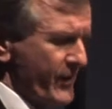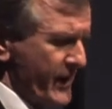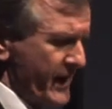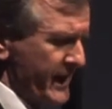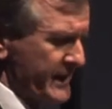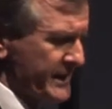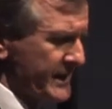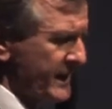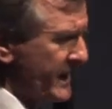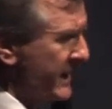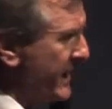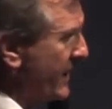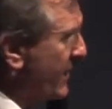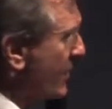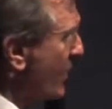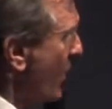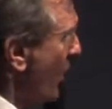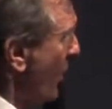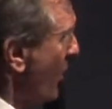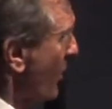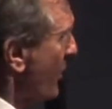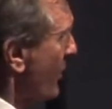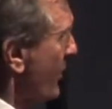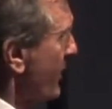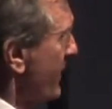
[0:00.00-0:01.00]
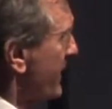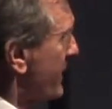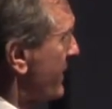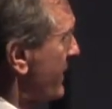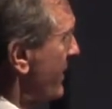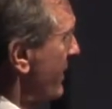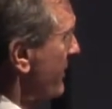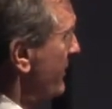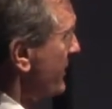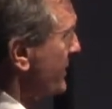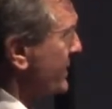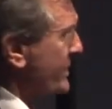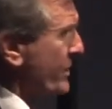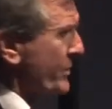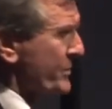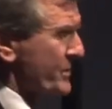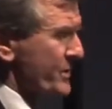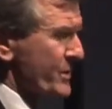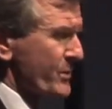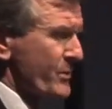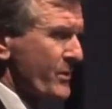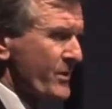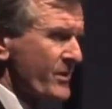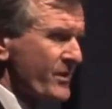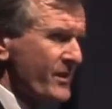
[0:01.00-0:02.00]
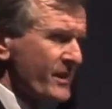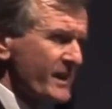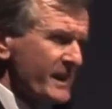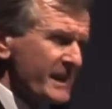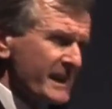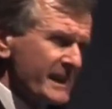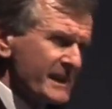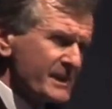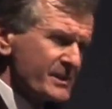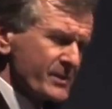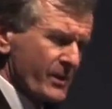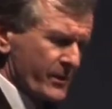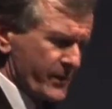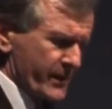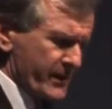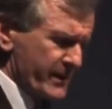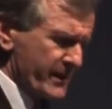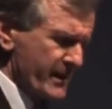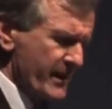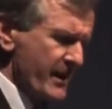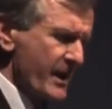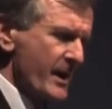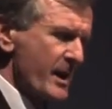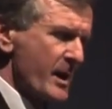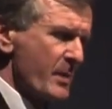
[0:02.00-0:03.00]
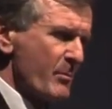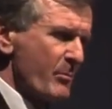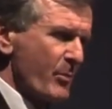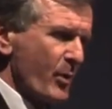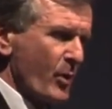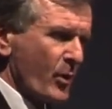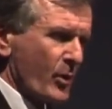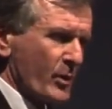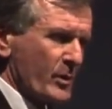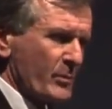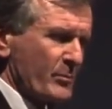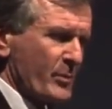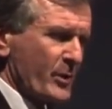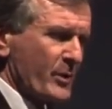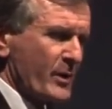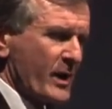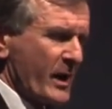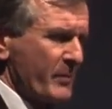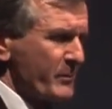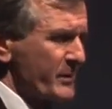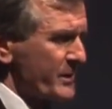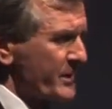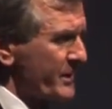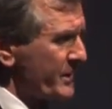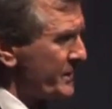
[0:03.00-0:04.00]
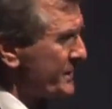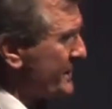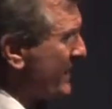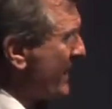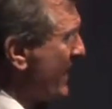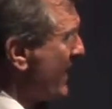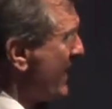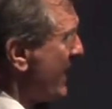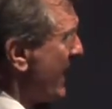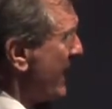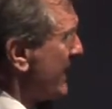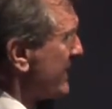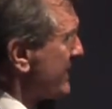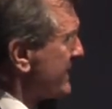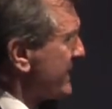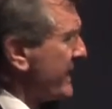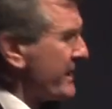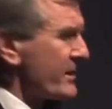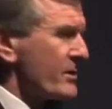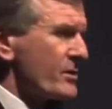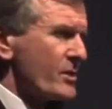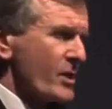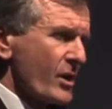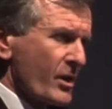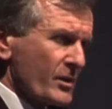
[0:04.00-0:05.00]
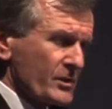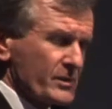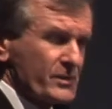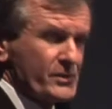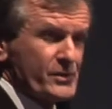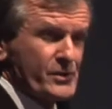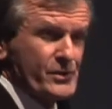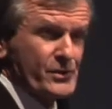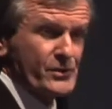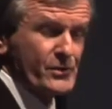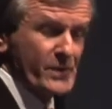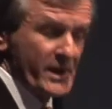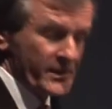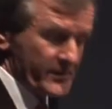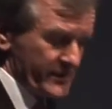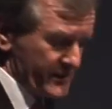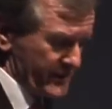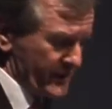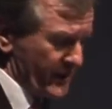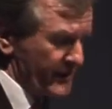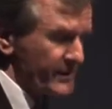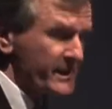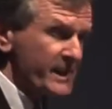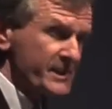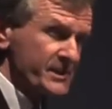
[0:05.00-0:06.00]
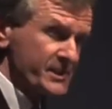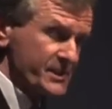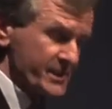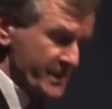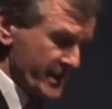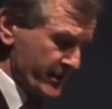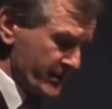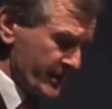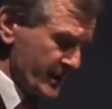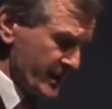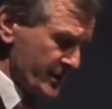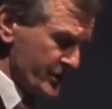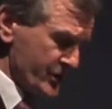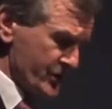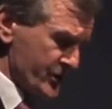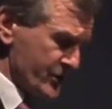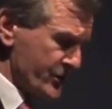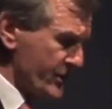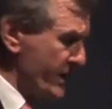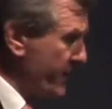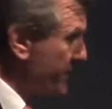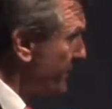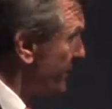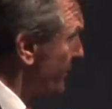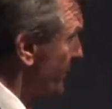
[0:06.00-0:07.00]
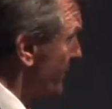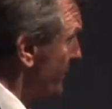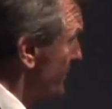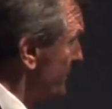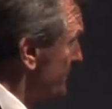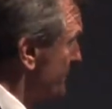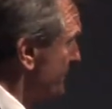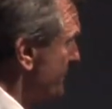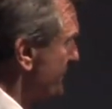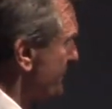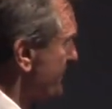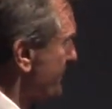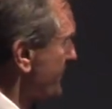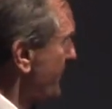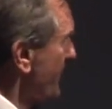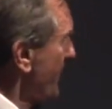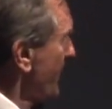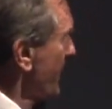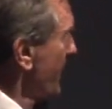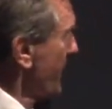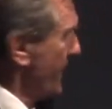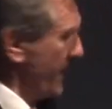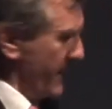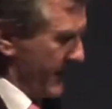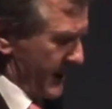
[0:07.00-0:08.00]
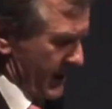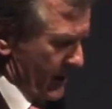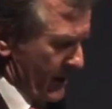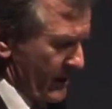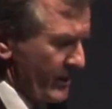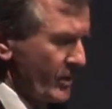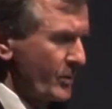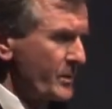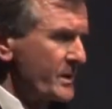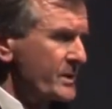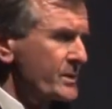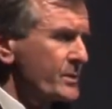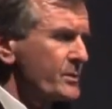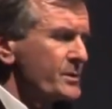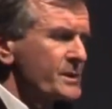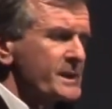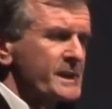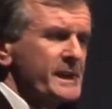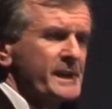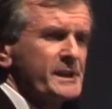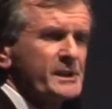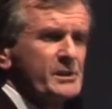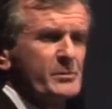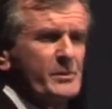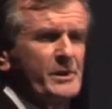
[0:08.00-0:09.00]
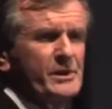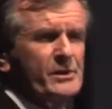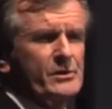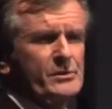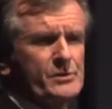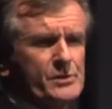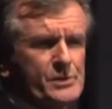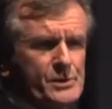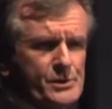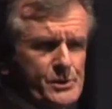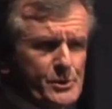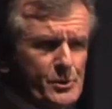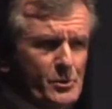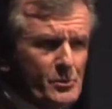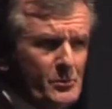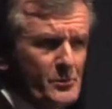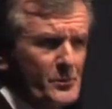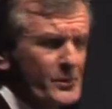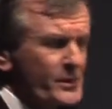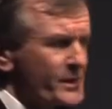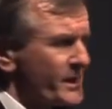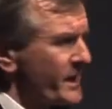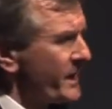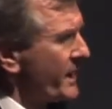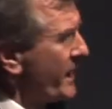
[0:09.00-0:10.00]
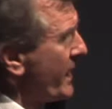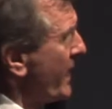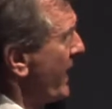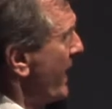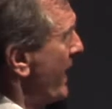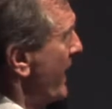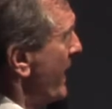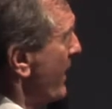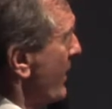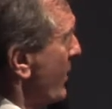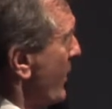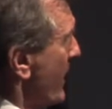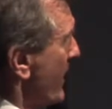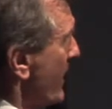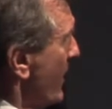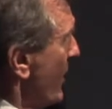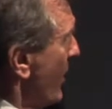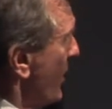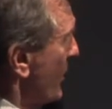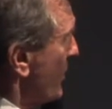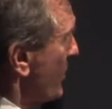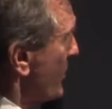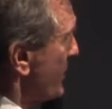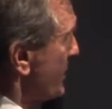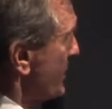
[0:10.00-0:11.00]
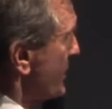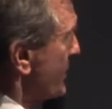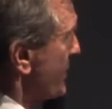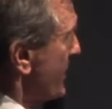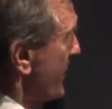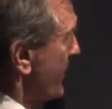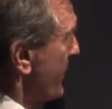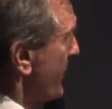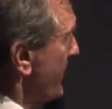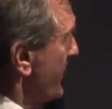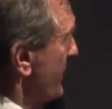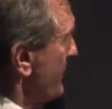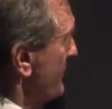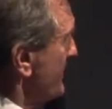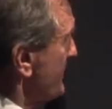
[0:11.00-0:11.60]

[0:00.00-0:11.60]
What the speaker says: that concrete cover zone. So these are the important parameters, and say not strength, not necessarily strength, although we do tend to be consumed quite a lot with strength.